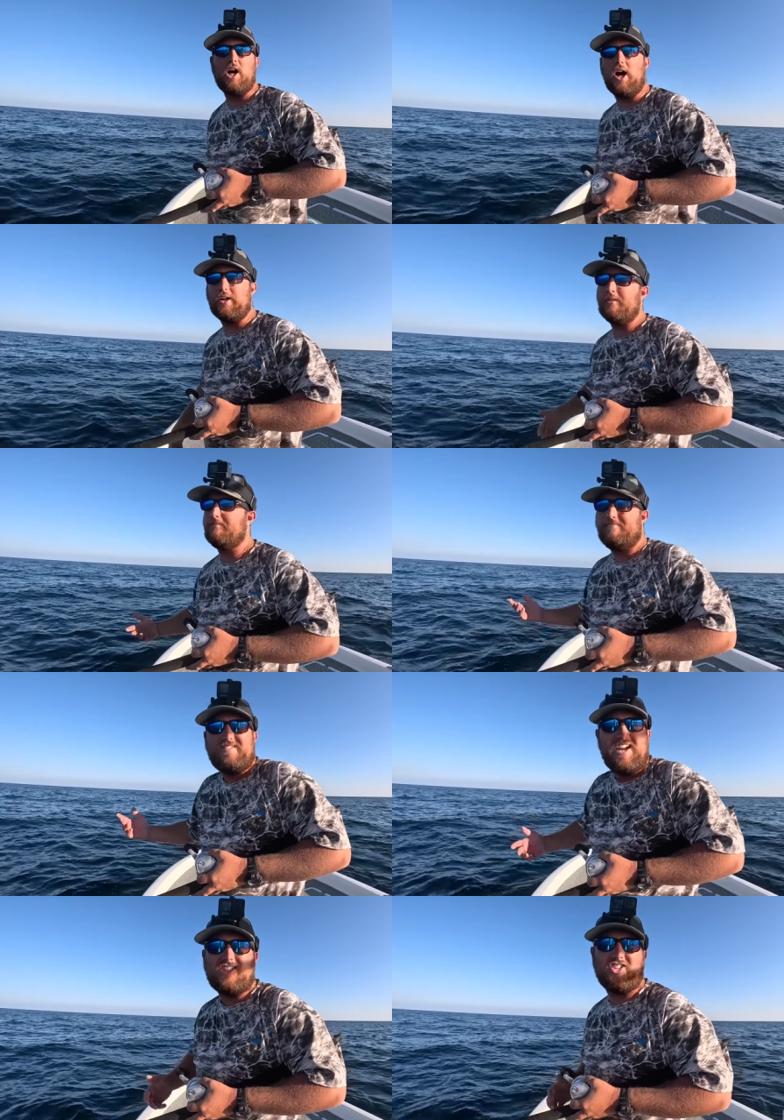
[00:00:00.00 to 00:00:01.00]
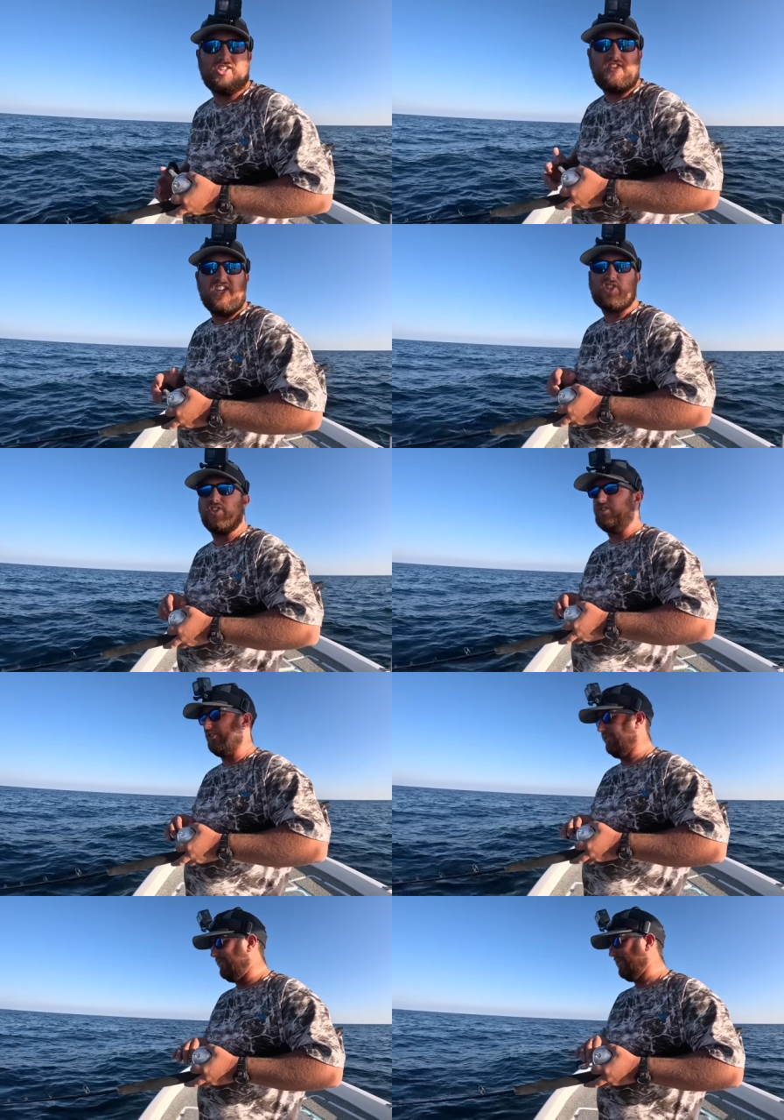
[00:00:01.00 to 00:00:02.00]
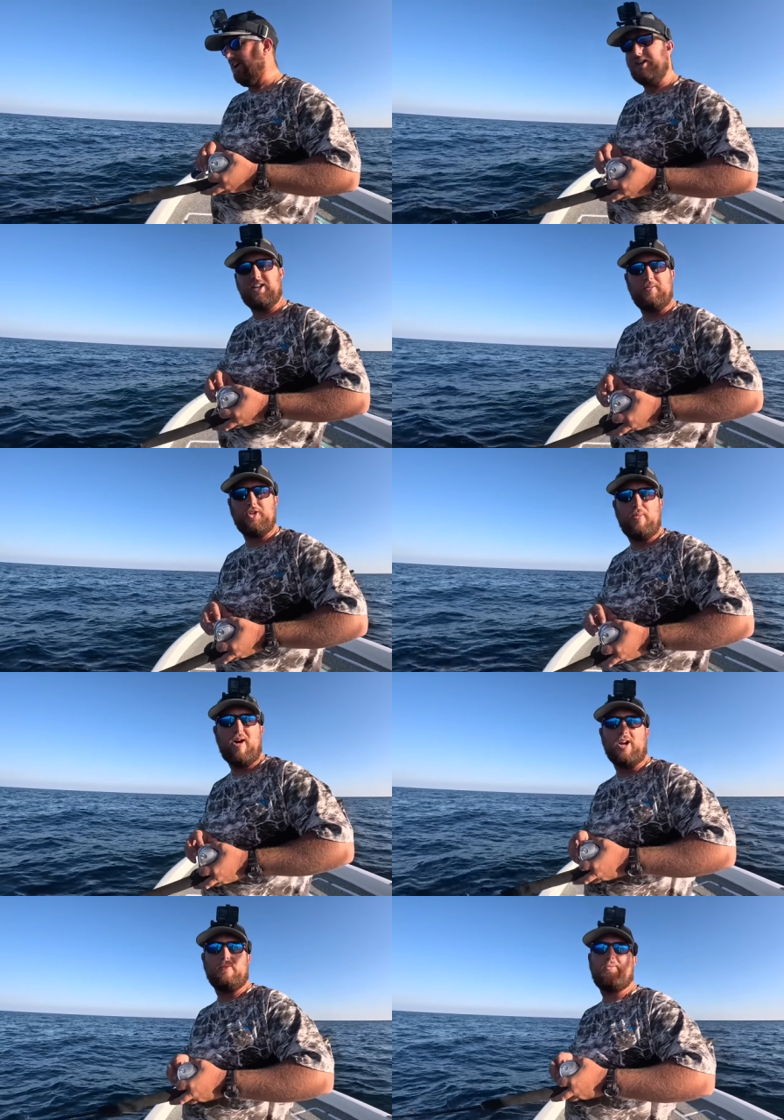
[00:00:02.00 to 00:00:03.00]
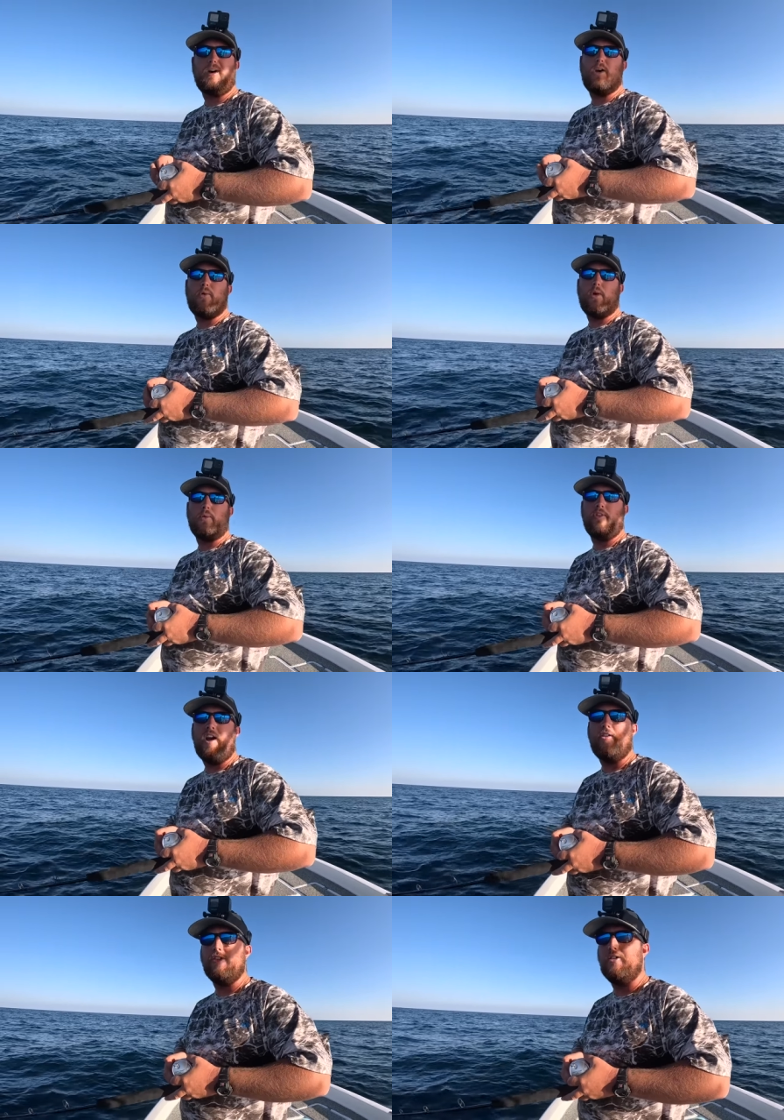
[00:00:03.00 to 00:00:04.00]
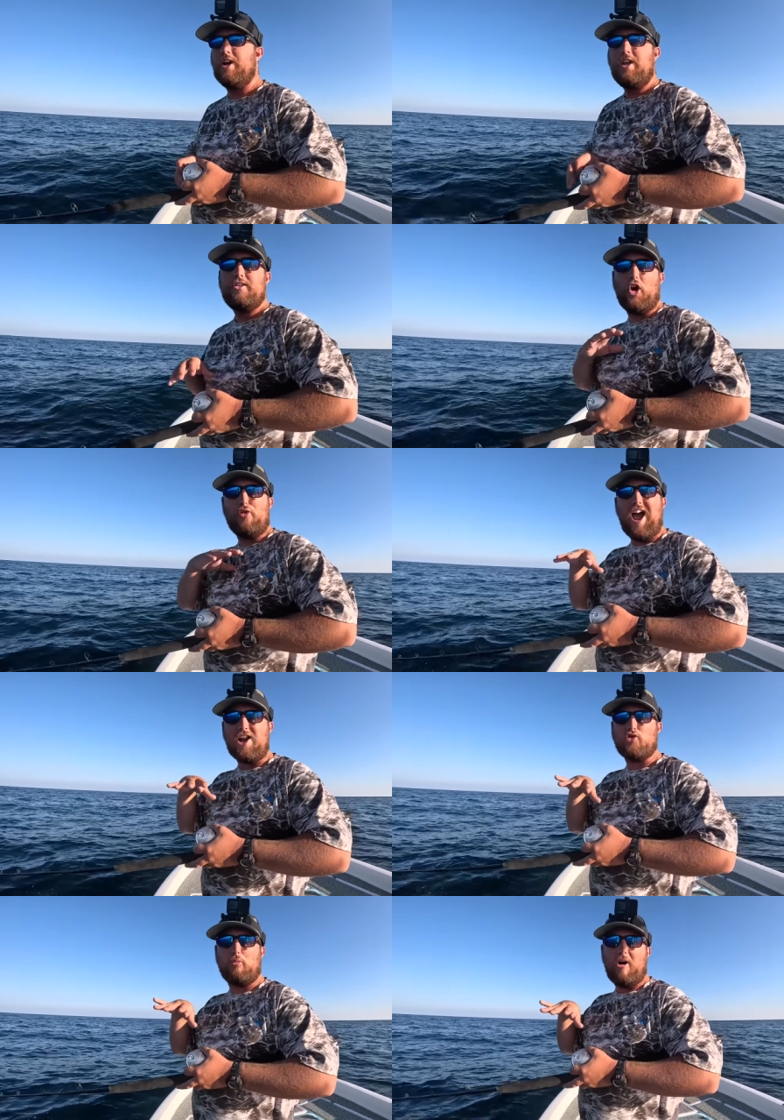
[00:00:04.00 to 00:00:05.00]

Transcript: luck that's just fishing. So we decided to come to a bottom spot while we were out here. It's all natural